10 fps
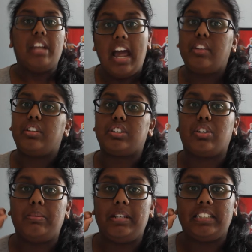now there's
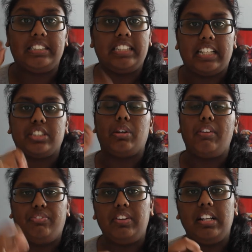going to be a six. So
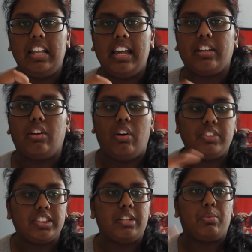I feel like
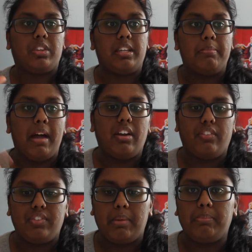obviously with the amount
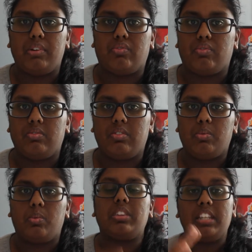of number of
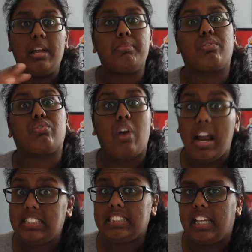with the number
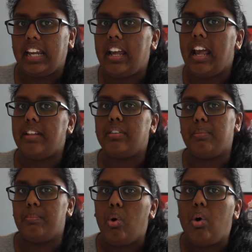rising and
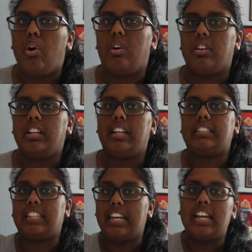the more
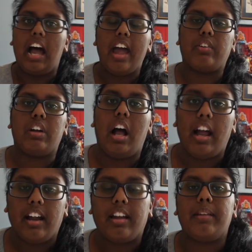it's getting higher and
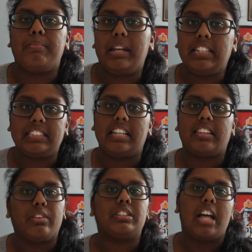higher, it means
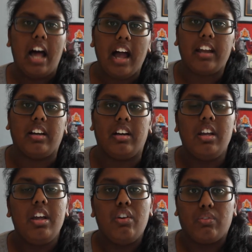that there is a higher
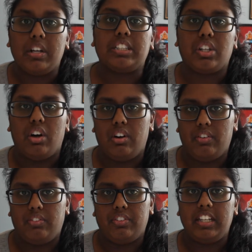risk
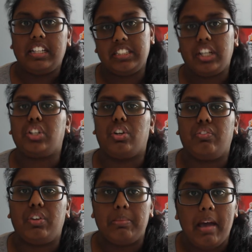of the extinction
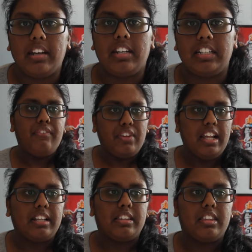of humanity. I feel
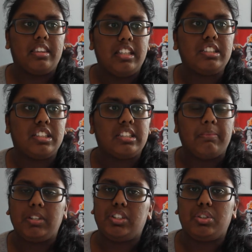like this is
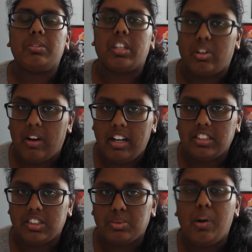something to do with the
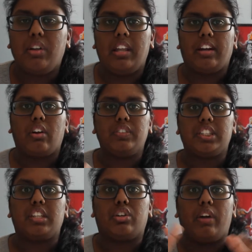craters as well. Like,
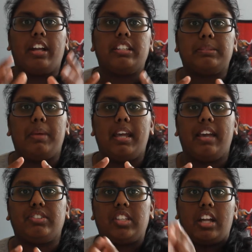obviously the craters may
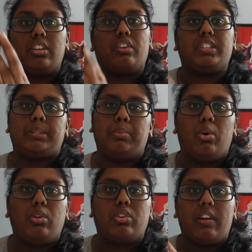have started off
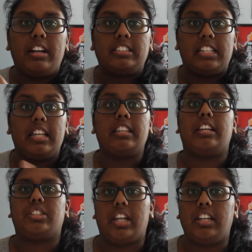small craters and then
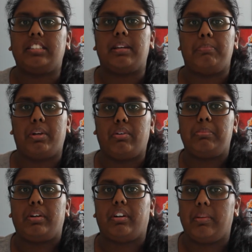they're starting to get bigger
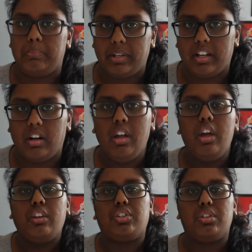and bigger and bigger
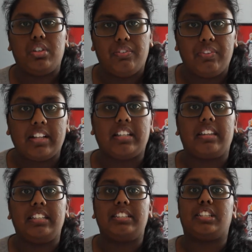due to the fact
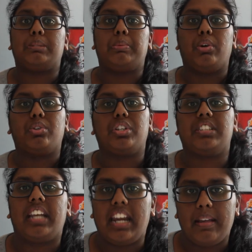that these
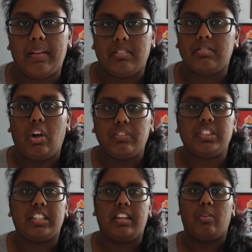explosions are getting
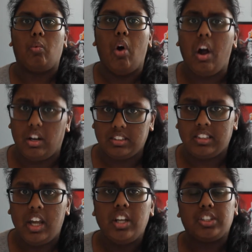obviously
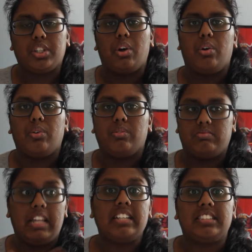worse. So
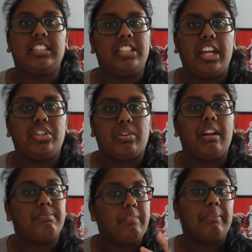that's the danger,
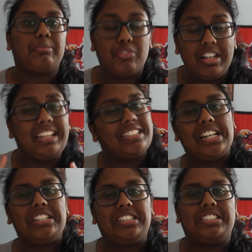and I'm, I'm really
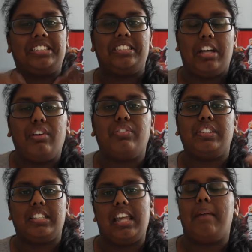excited to delve
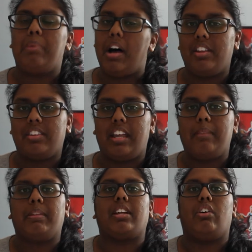into that part of the
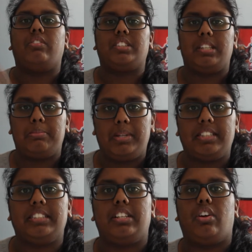game, like obviously the B
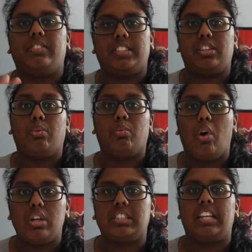Ts and obviously the
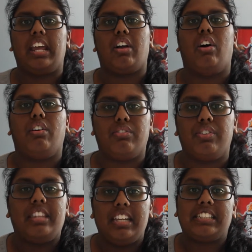worsening of
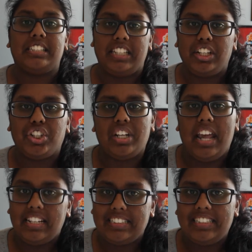the extinction
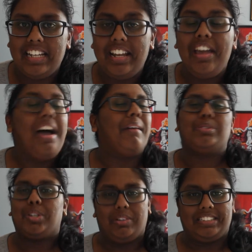entity. I'm so